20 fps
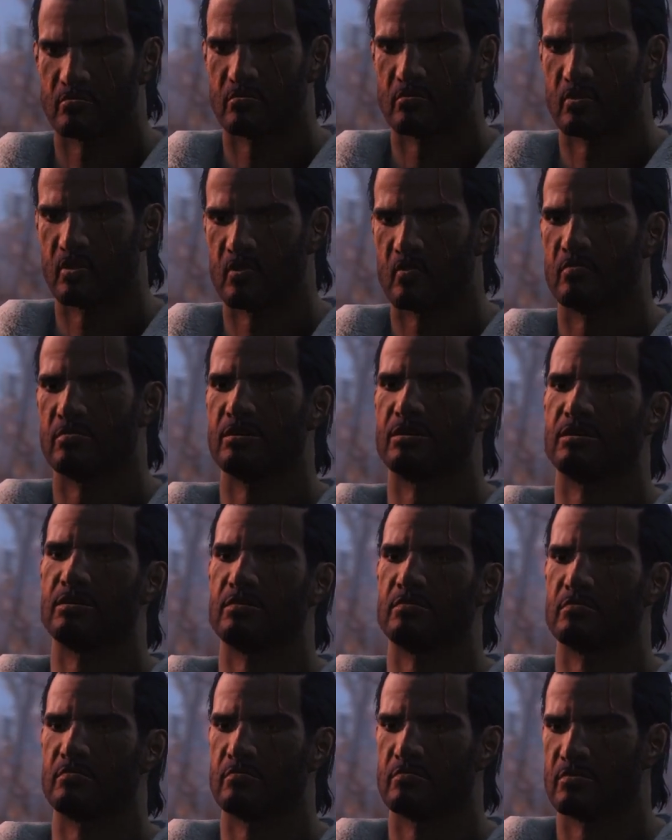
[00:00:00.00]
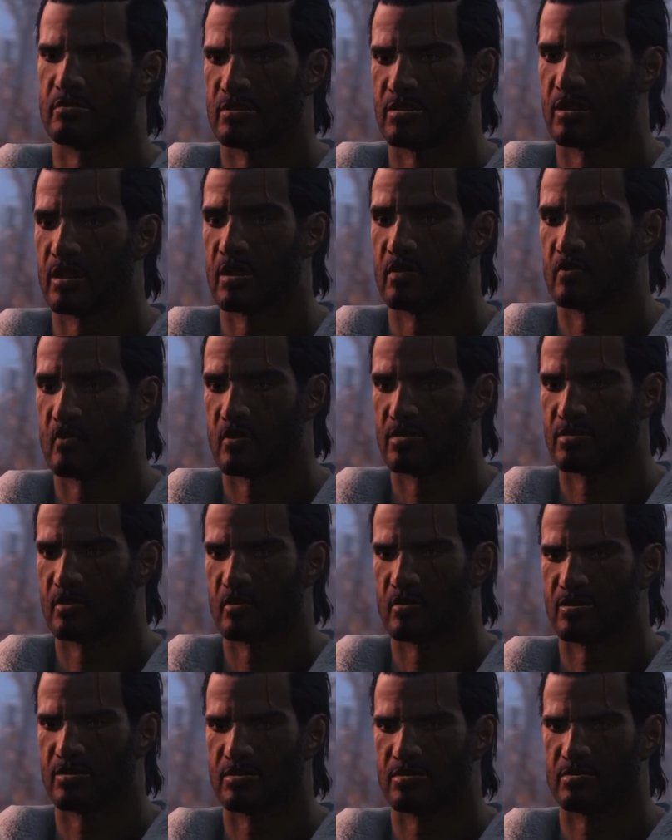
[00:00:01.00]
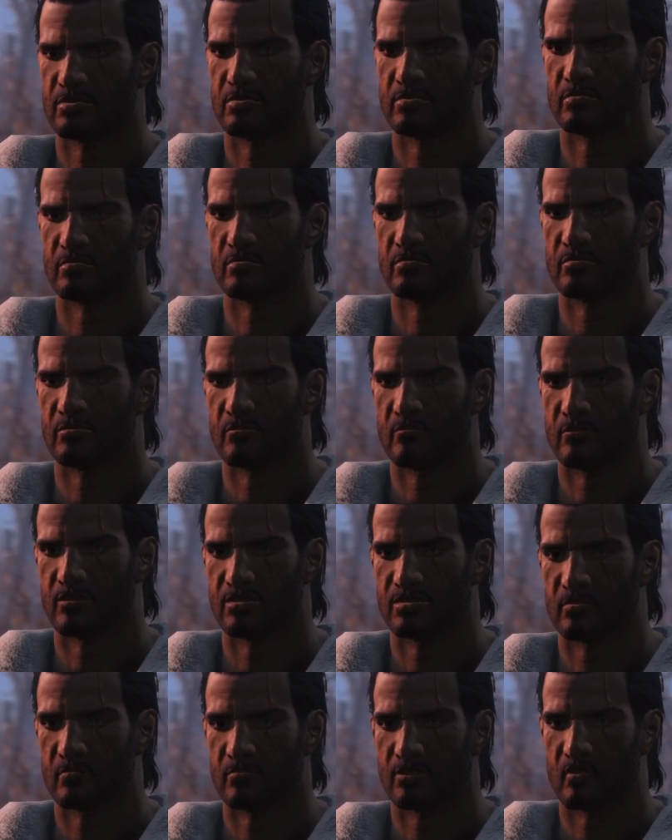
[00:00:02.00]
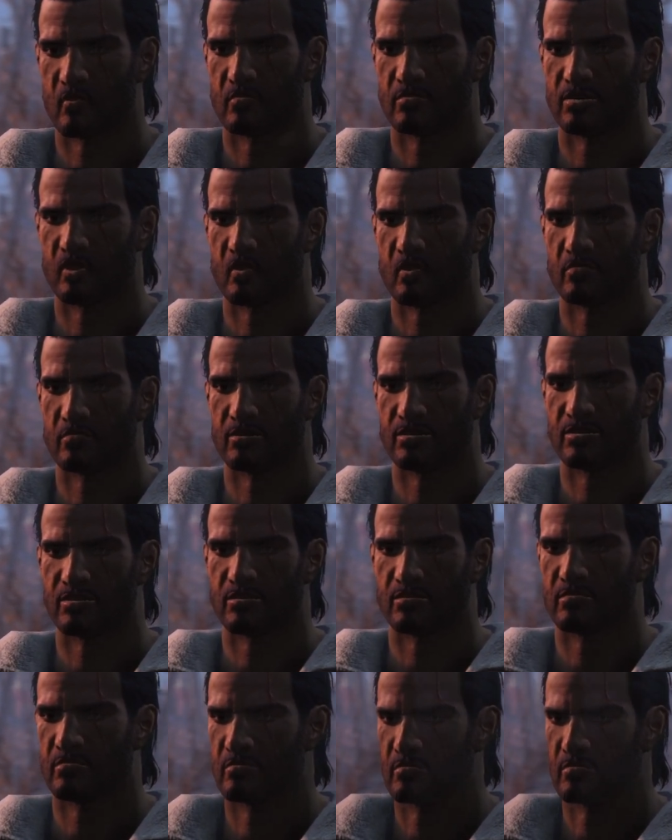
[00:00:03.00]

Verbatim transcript: Very well. Gather what you need. Speak to me when you're ready.